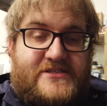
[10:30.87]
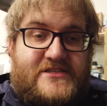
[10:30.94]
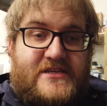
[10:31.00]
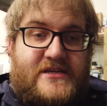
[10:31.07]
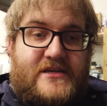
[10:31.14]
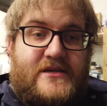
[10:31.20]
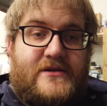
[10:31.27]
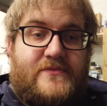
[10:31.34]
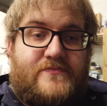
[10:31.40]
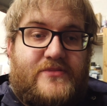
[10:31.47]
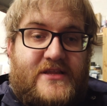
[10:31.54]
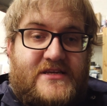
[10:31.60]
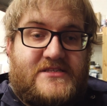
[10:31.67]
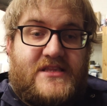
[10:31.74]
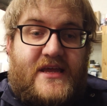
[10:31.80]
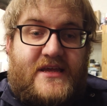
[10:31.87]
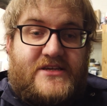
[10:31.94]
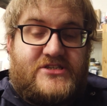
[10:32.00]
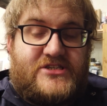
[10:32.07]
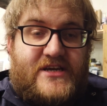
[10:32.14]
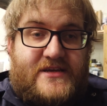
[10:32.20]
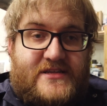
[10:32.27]
see, please like
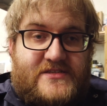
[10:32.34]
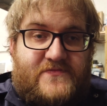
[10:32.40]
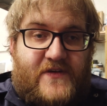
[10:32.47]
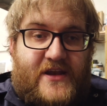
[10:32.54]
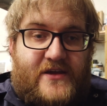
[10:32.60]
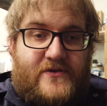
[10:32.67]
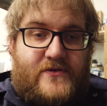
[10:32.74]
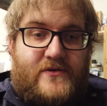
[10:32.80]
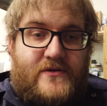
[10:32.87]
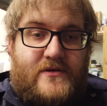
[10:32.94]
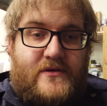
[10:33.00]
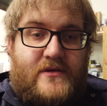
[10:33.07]
and share this video,